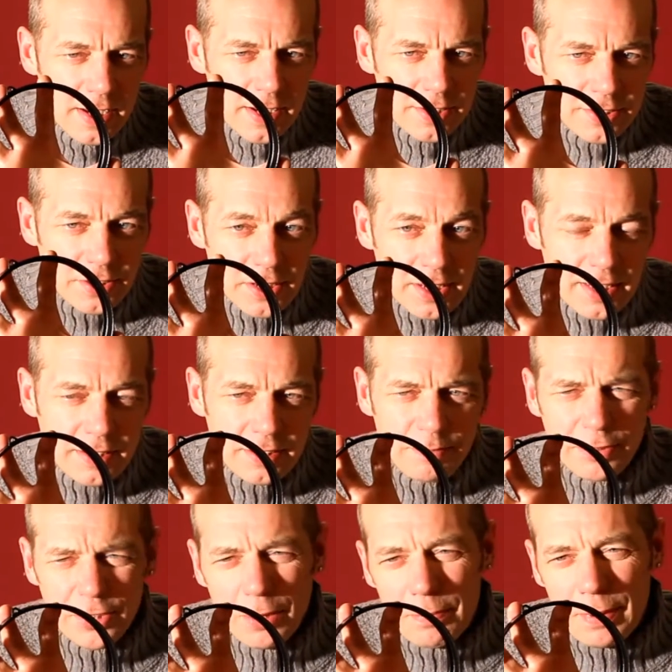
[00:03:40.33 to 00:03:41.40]
So
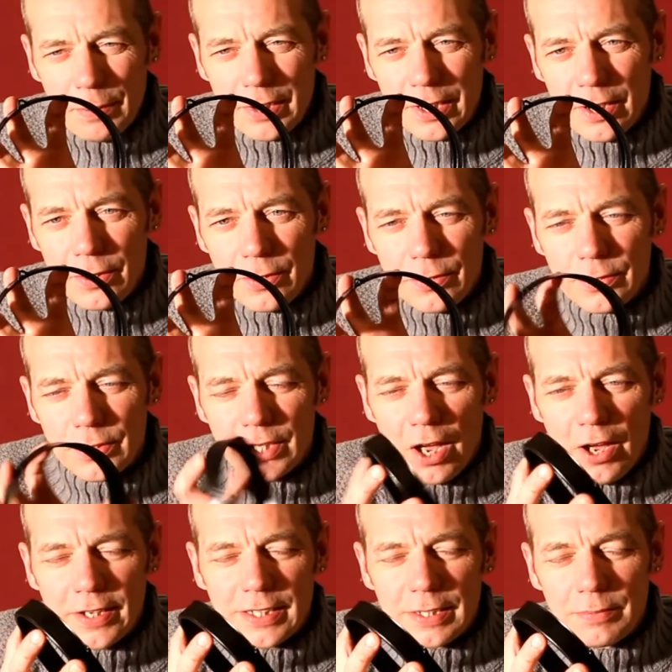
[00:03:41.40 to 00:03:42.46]
some people use
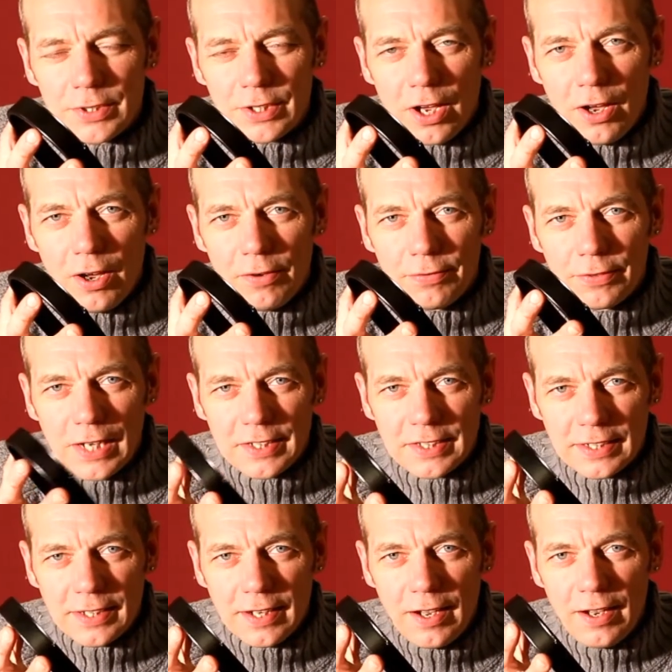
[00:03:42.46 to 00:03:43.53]
items off classic
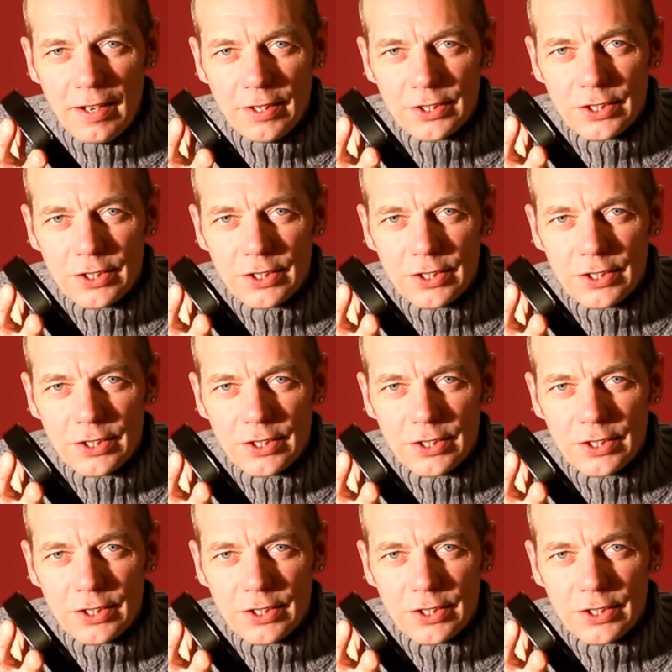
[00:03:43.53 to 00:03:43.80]
cars,